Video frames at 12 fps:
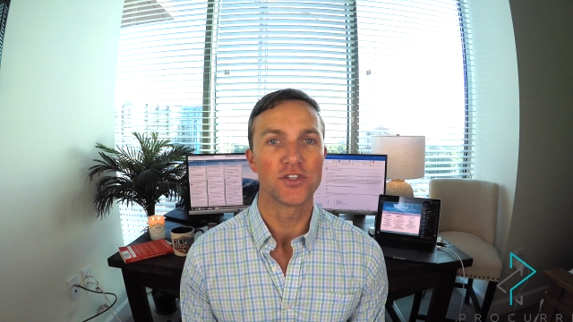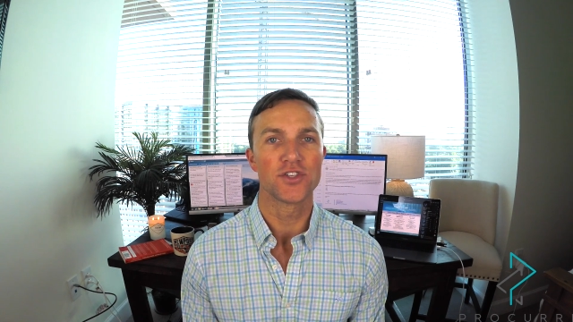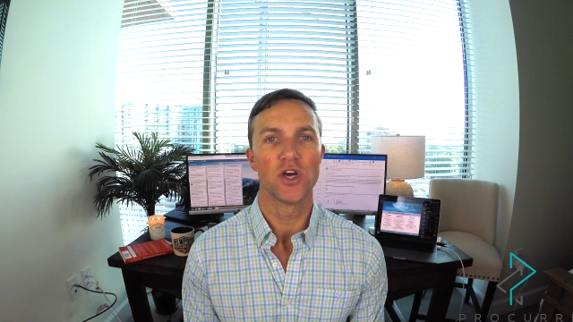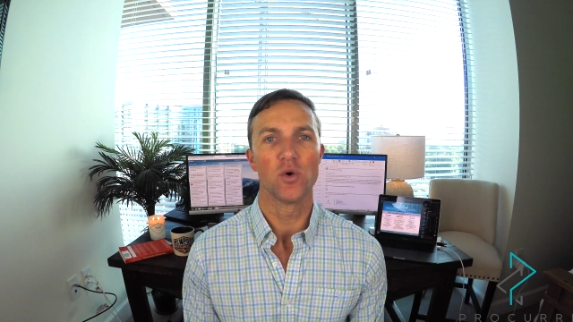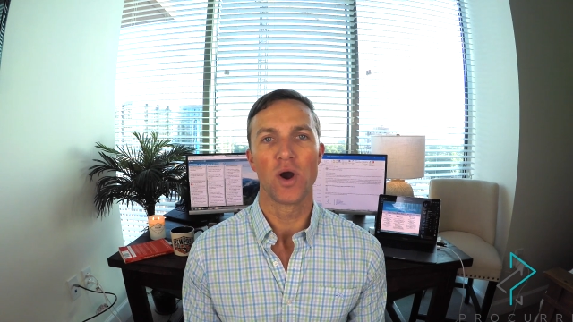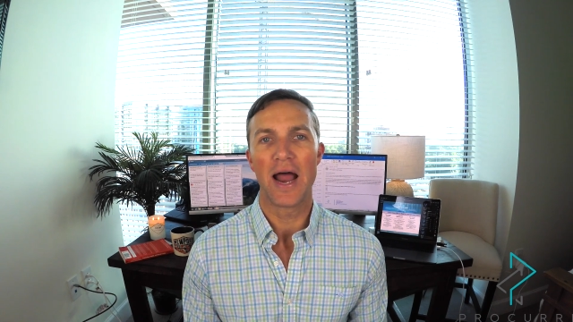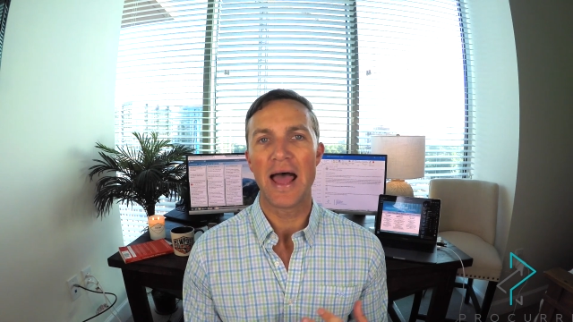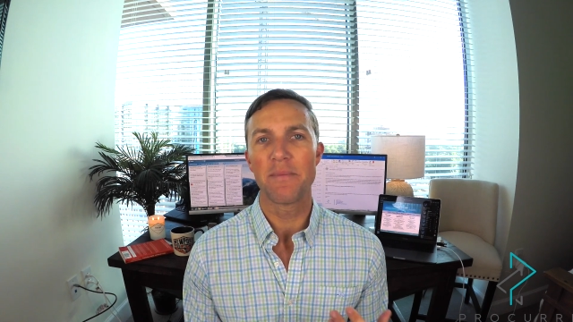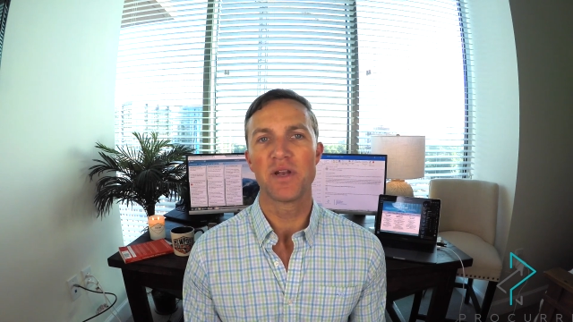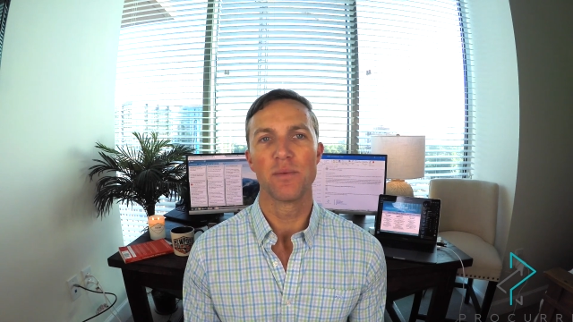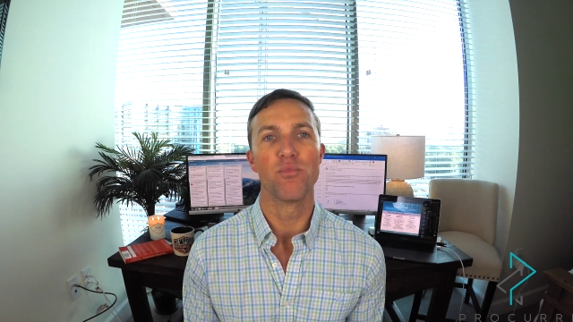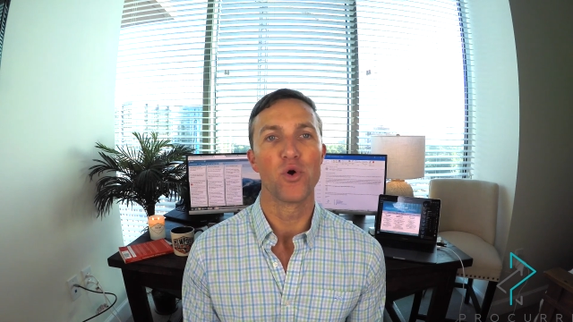So we're
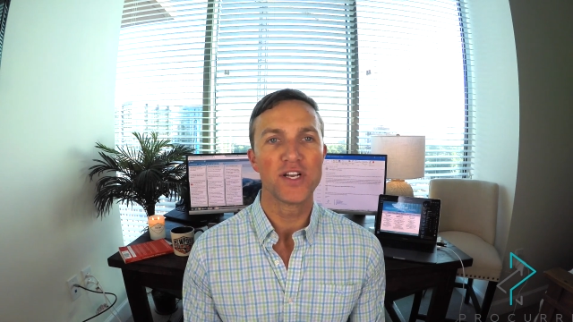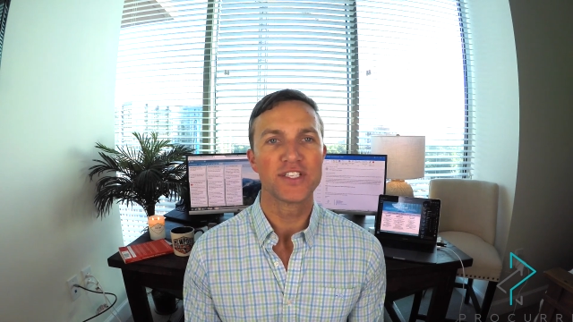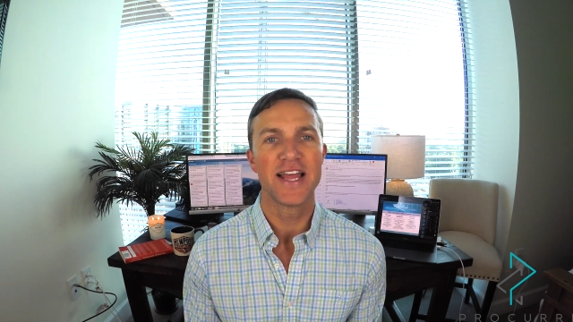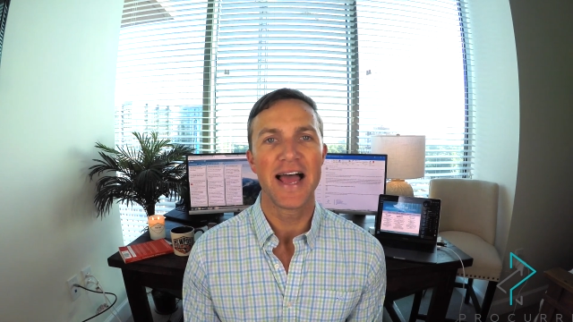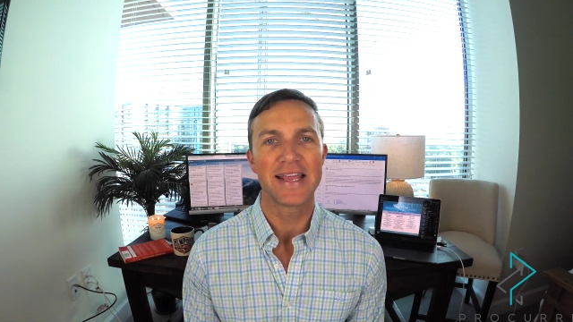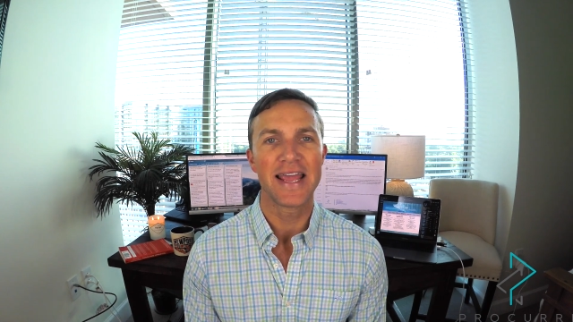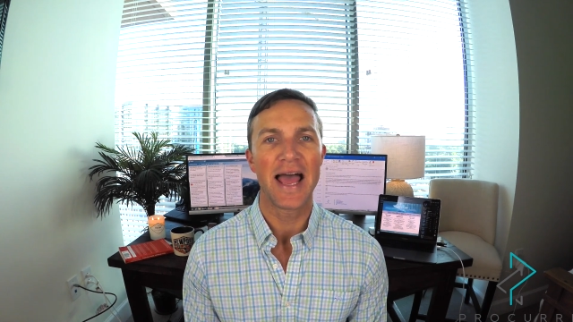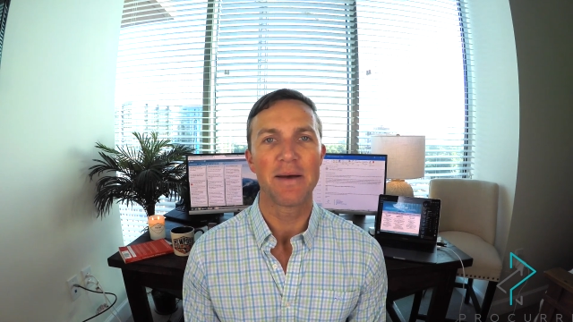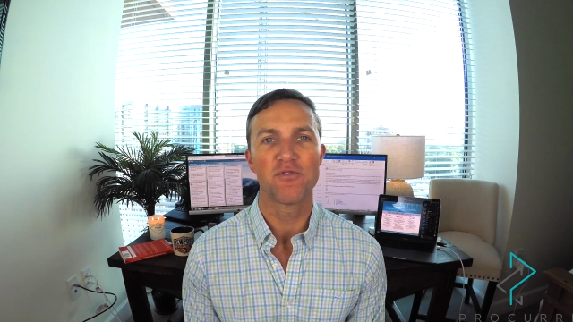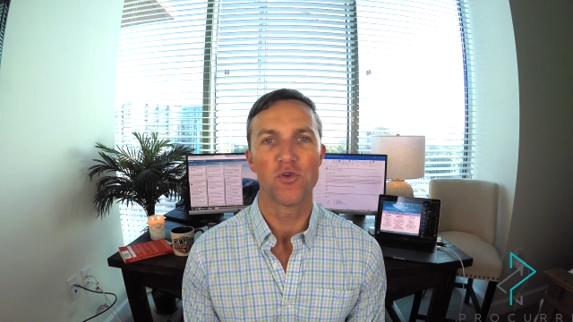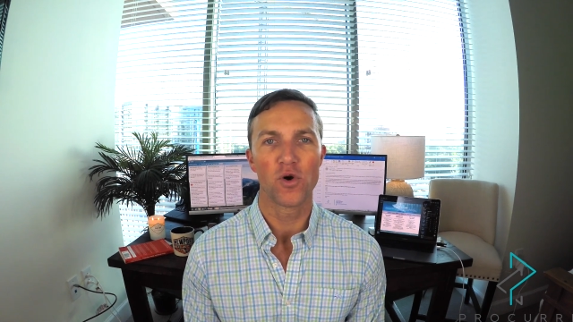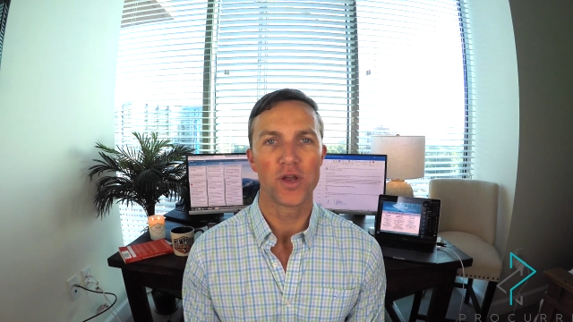happy to bridge that
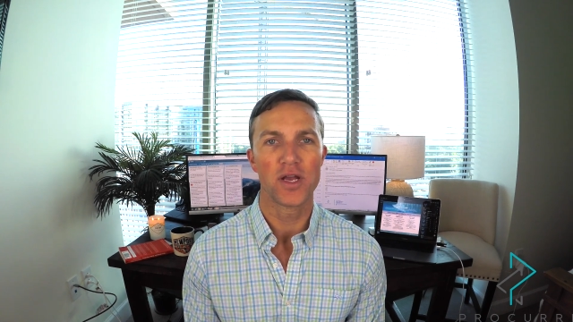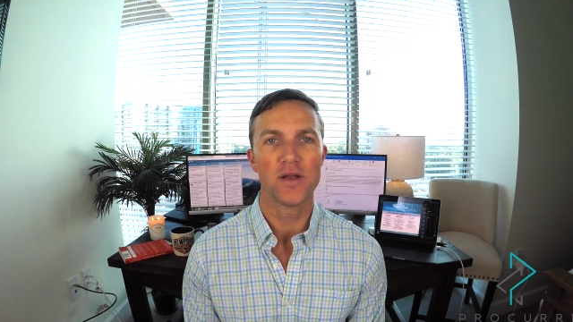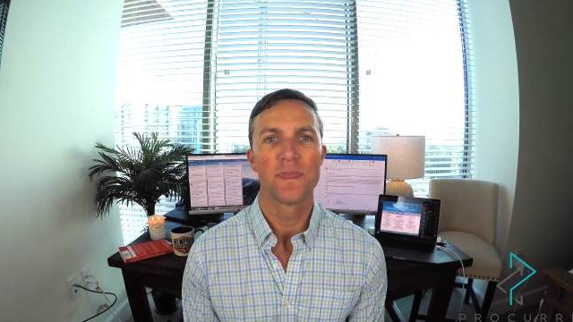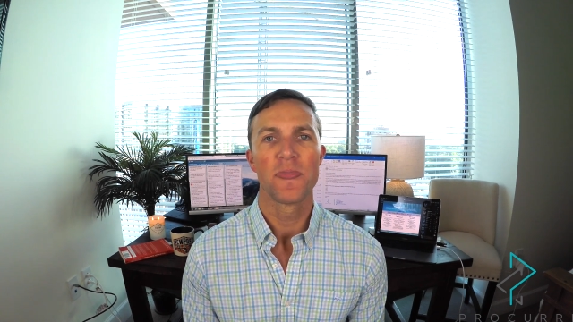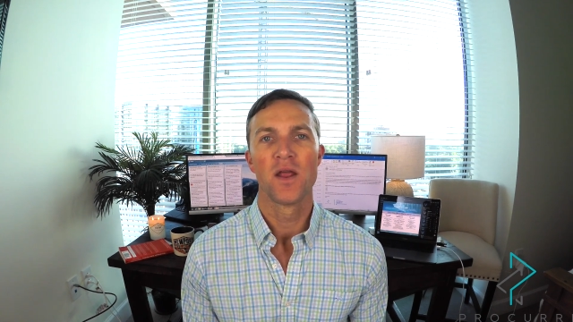gap for you.